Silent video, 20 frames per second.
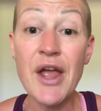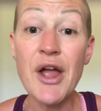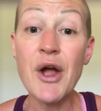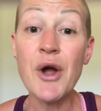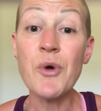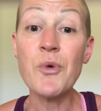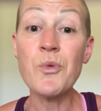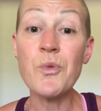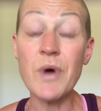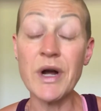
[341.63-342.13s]

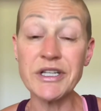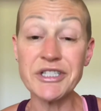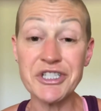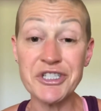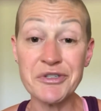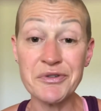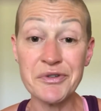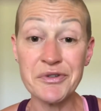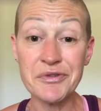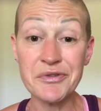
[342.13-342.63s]
Once
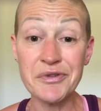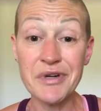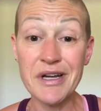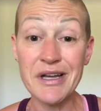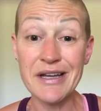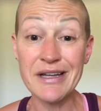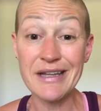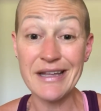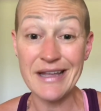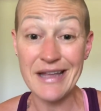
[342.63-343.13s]
you
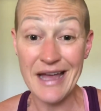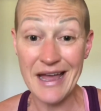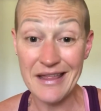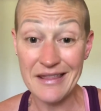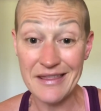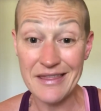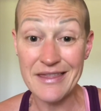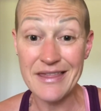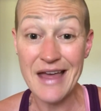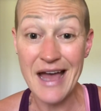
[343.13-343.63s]

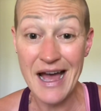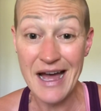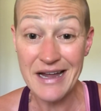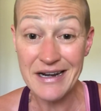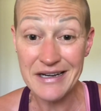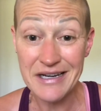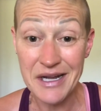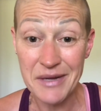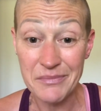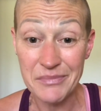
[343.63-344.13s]
get
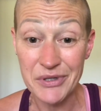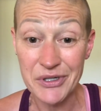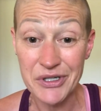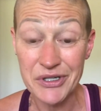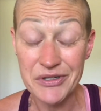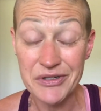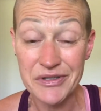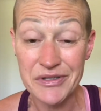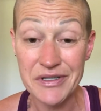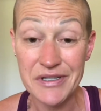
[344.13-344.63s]
that
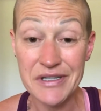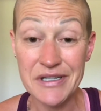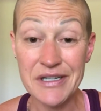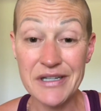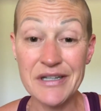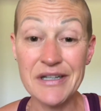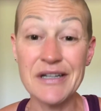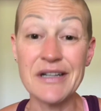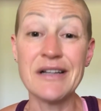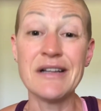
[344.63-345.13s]
number,
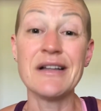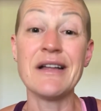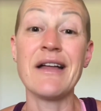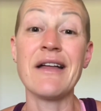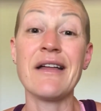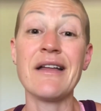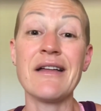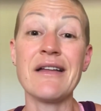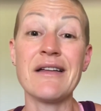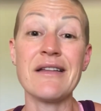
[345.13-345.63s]

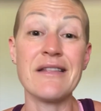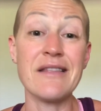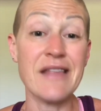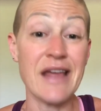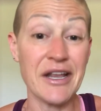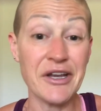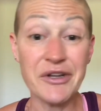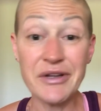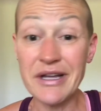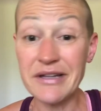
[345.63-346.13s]

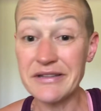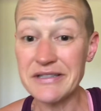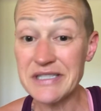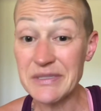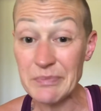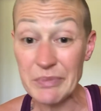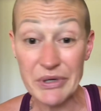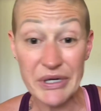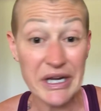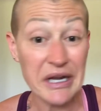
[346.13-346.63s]
then you get this
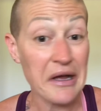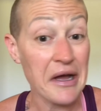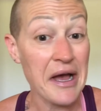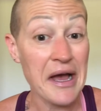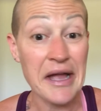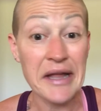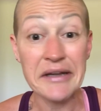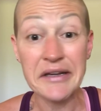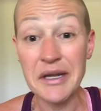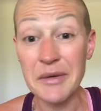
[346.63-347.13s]
pretty
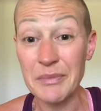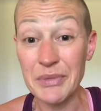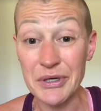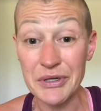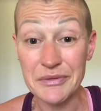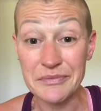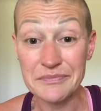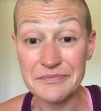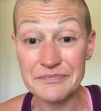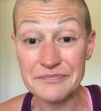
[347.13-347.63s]
high number.
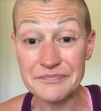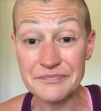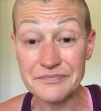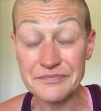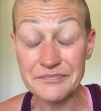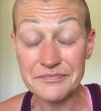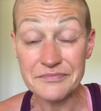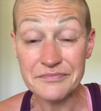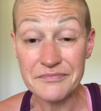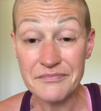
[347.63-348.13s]

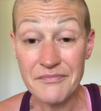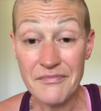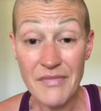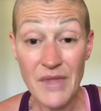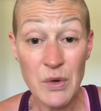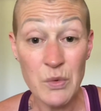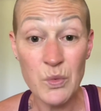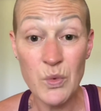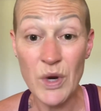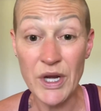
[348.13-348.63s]

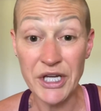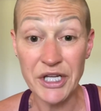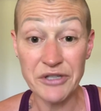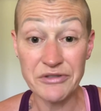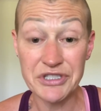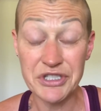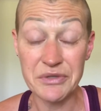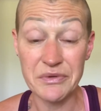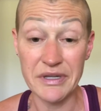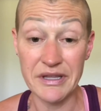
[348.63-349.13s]
What do you
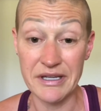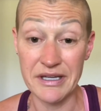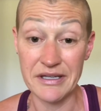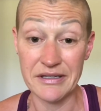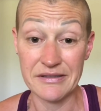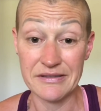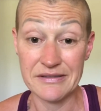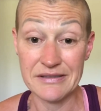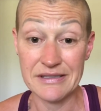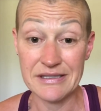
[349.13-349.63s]
do with it?
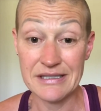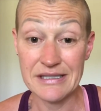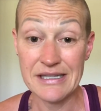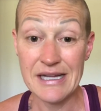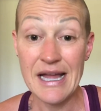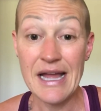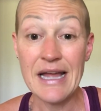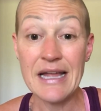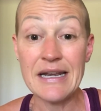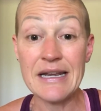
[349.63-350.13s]

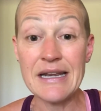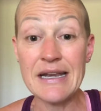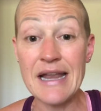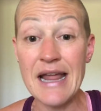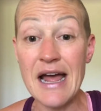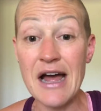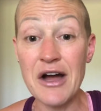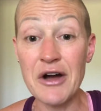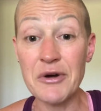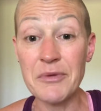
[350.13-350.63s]

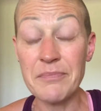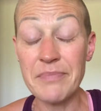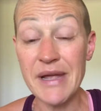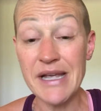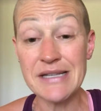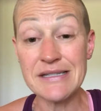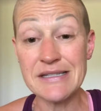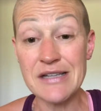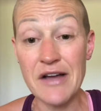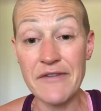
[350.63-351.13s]
Now,
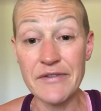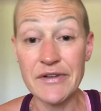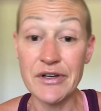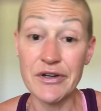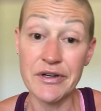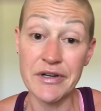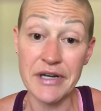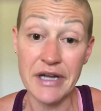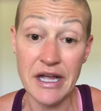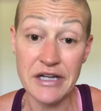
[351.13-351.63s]
based off, you're
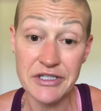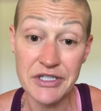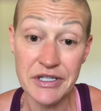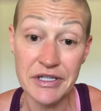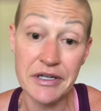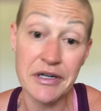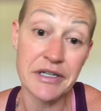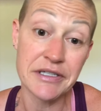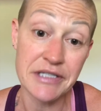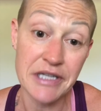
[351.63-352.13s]
going to actually
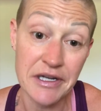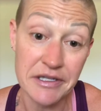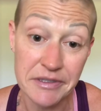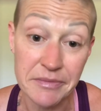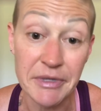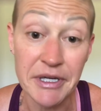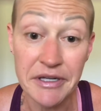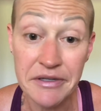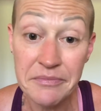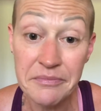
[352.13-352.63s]
contact
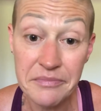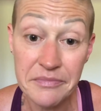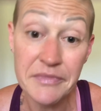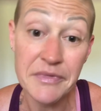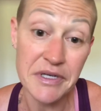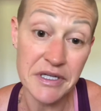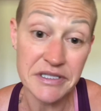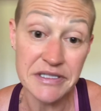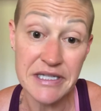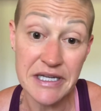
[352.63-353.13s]
me,
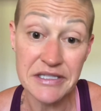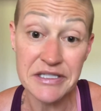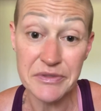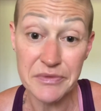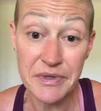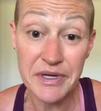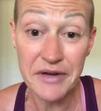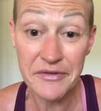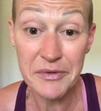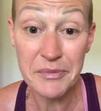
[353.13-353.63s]
because that's
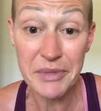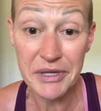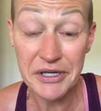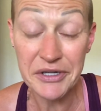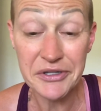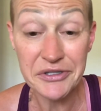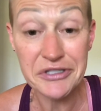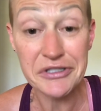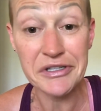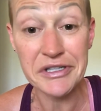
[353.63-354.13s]
what everybody
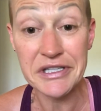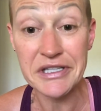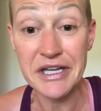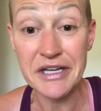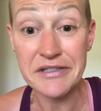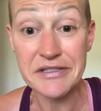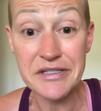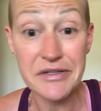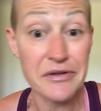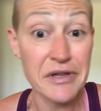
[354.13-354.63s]
usually
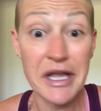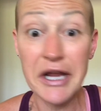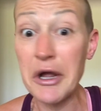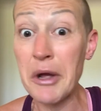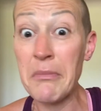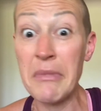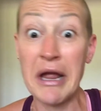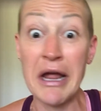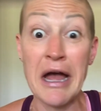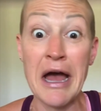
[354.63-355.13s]
does. Like, oh
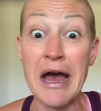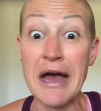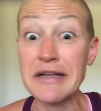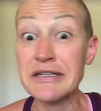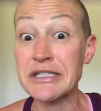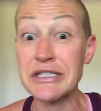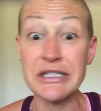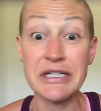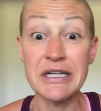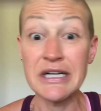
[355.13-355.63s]
my
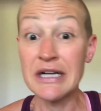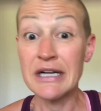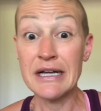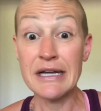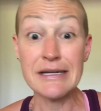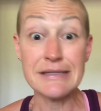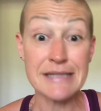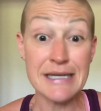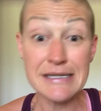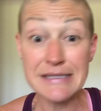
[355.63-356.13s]
gosh,
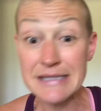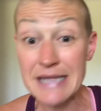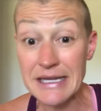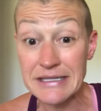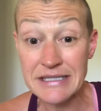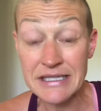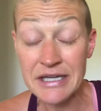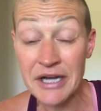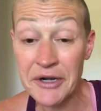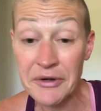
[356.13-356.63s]
it says
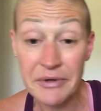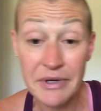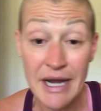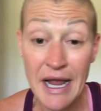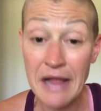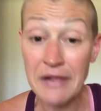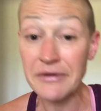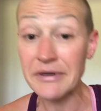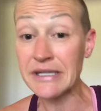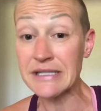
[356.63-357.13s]
1,900
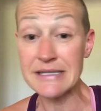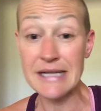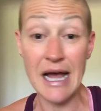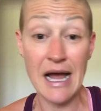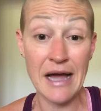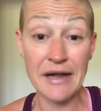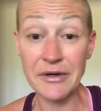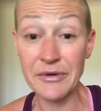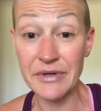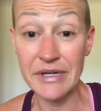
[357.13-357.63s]
calories.
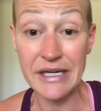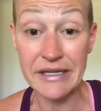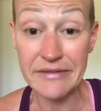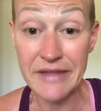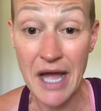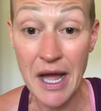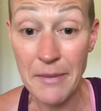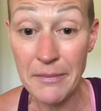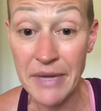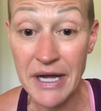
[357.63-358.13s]
I don't eat
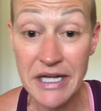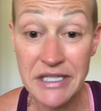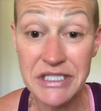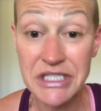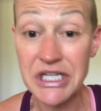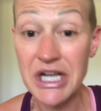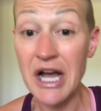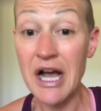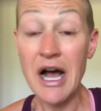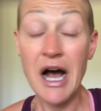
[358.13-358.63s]
that much.
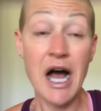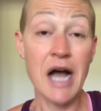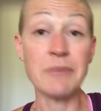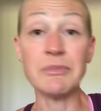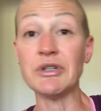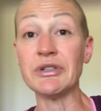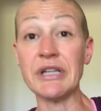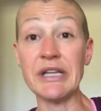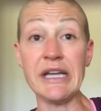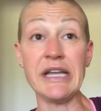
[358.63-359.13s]
I'm
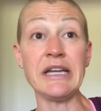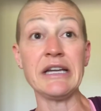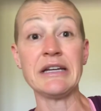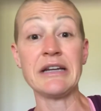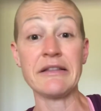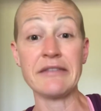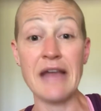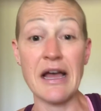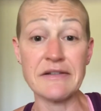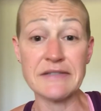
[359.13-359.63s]
only eating
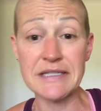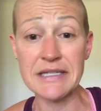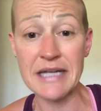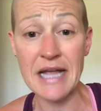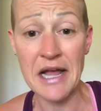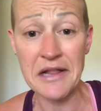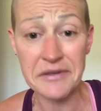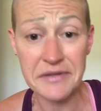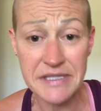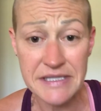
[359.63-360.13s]
1,000
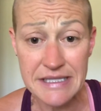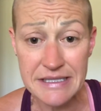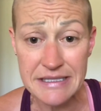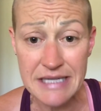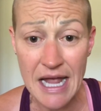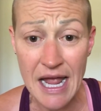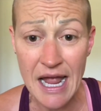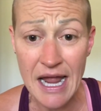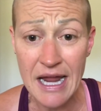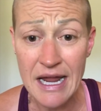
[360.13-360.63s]
calories a
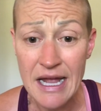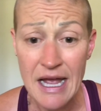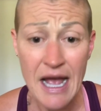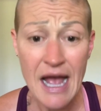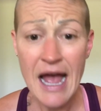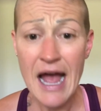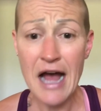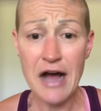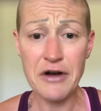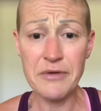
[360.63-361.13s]
day.
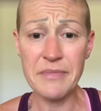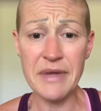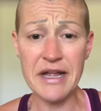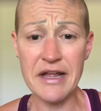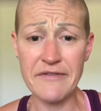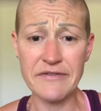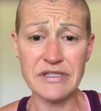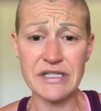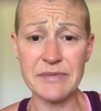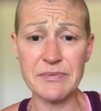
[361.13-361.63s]
How am I
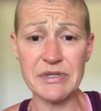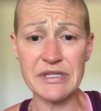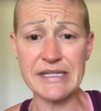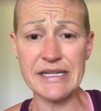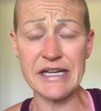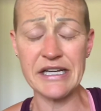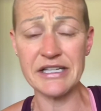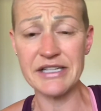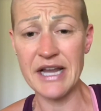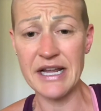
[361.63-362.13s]
ever supposed to
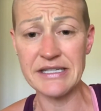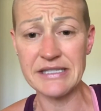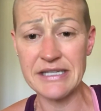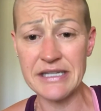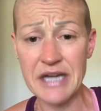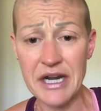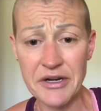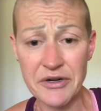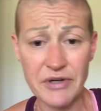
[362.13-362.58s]
eat 1,900